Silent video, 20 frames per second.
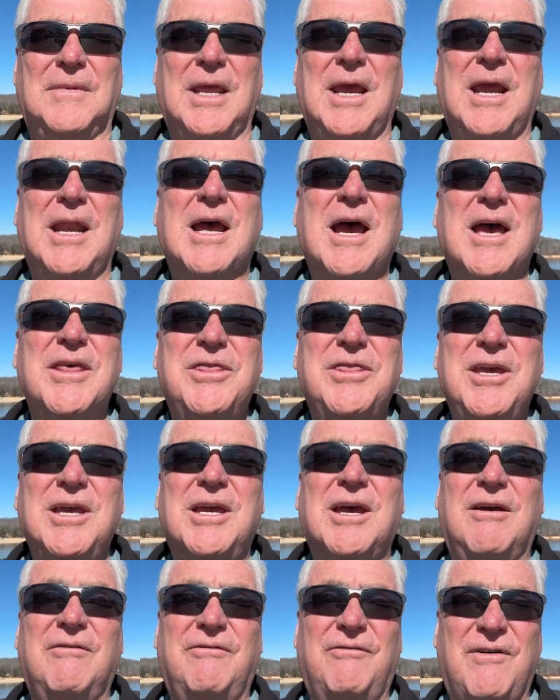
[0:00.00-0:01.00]
And I think
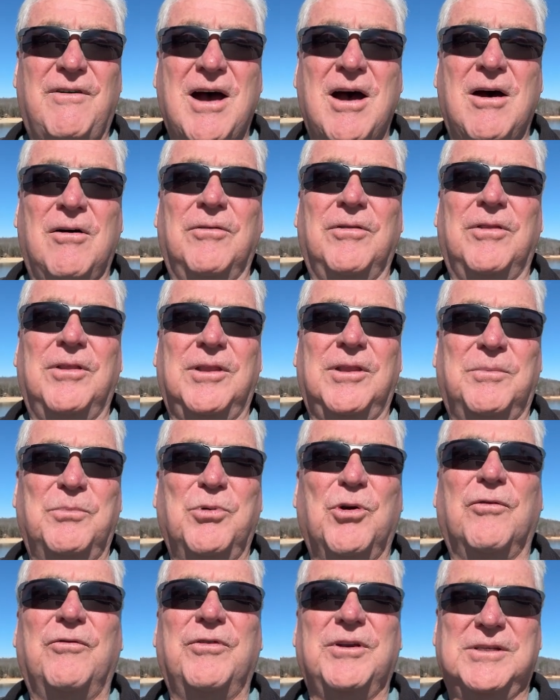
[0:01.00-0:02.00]
I found the
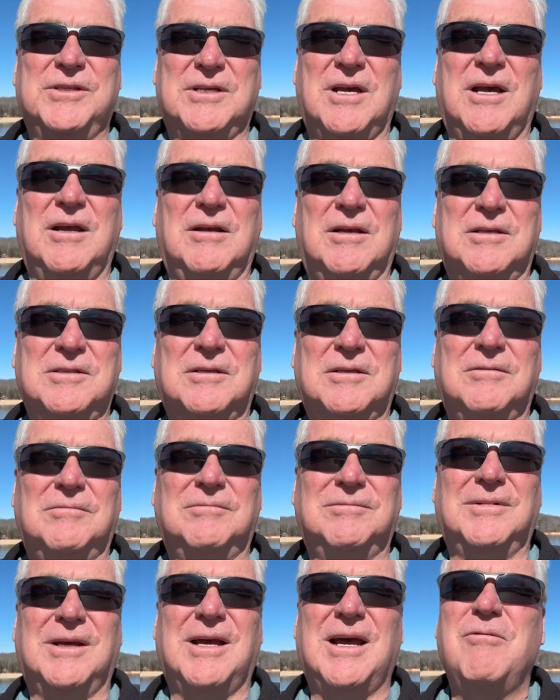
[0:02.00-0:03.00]
perfect side hustle.
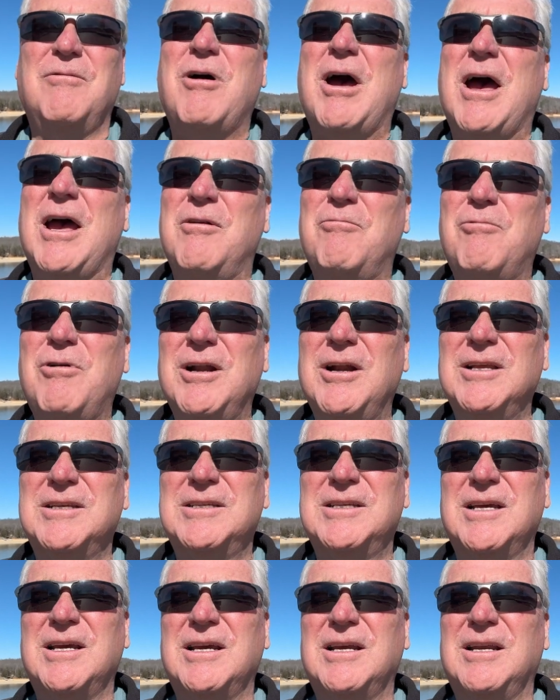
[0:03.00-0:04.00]
I, I want to
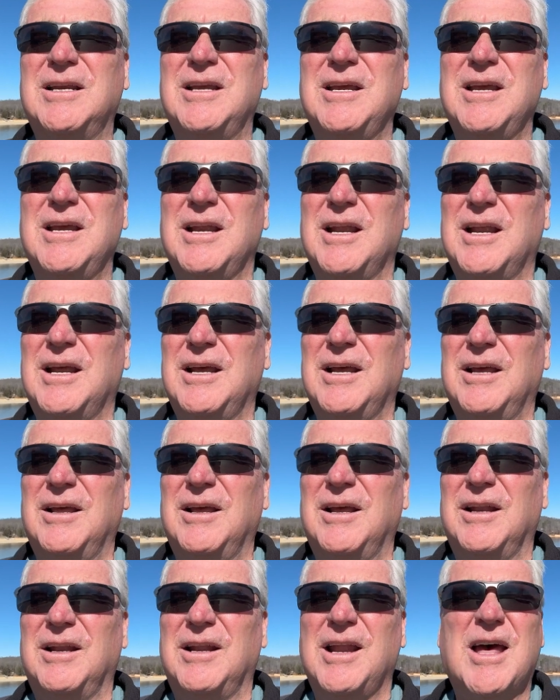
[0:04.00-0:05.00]
say,
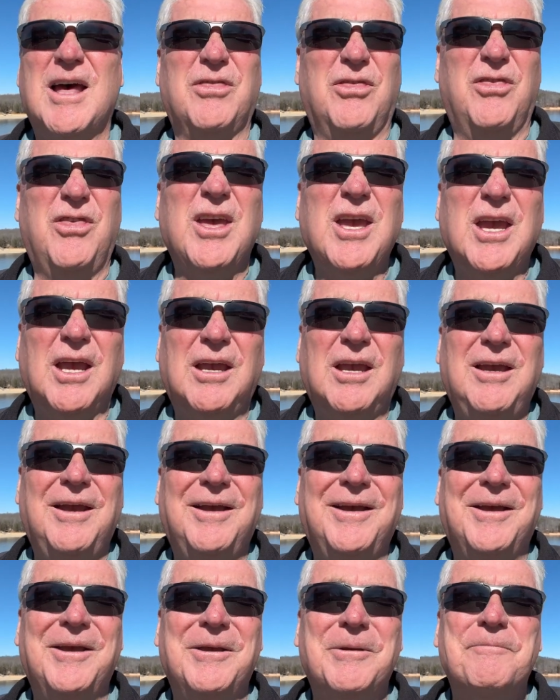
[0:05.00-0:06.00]
not think.
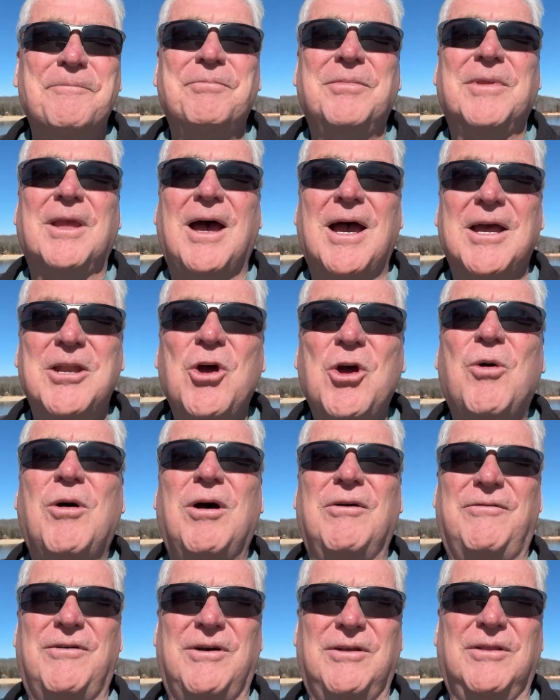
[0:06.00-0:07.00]
I know
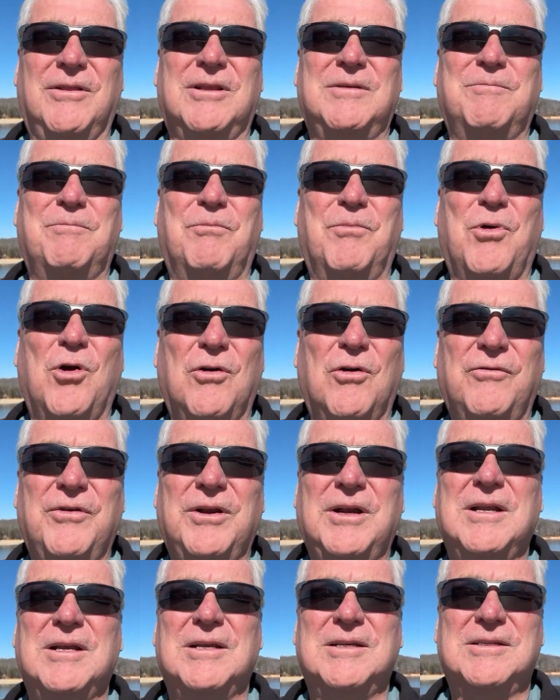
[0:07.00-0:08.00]
I found the
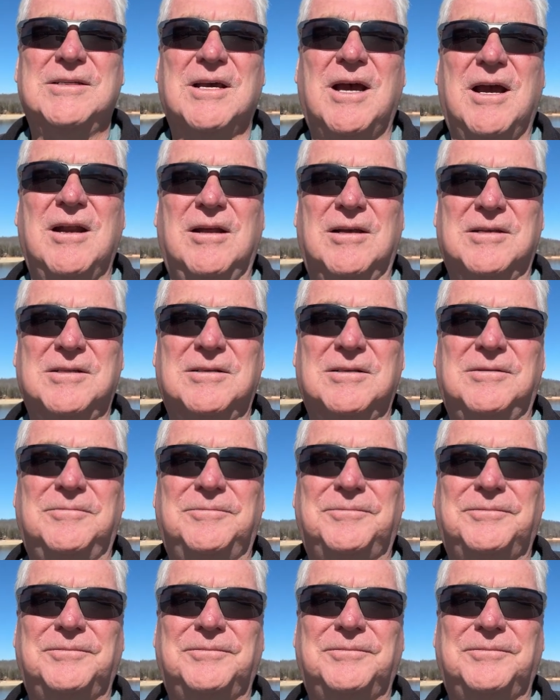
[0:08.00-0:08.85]
perfect side hustle.